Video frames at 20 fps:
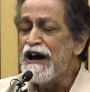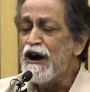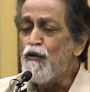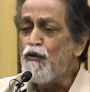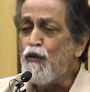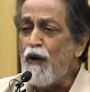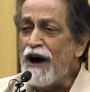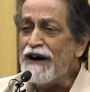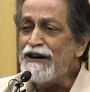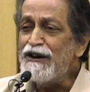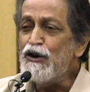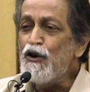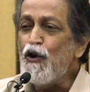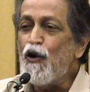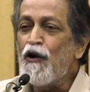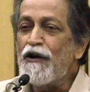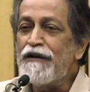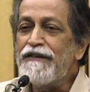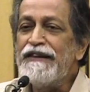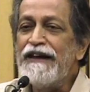One
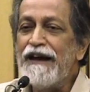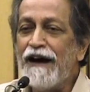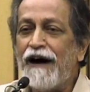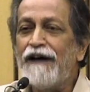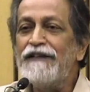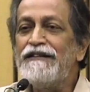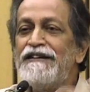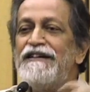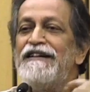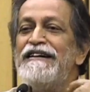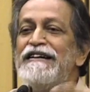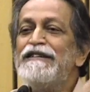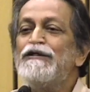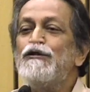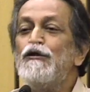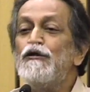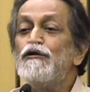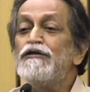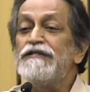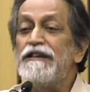or the other is
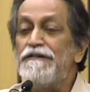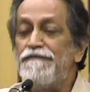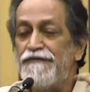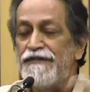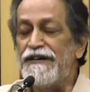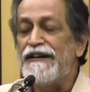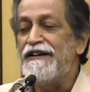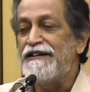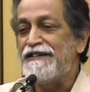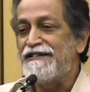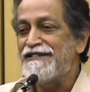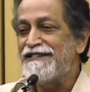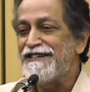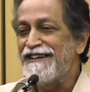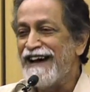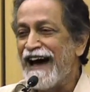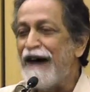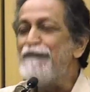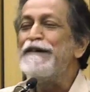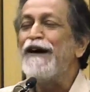going to subvert
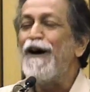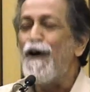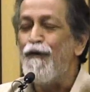I mean,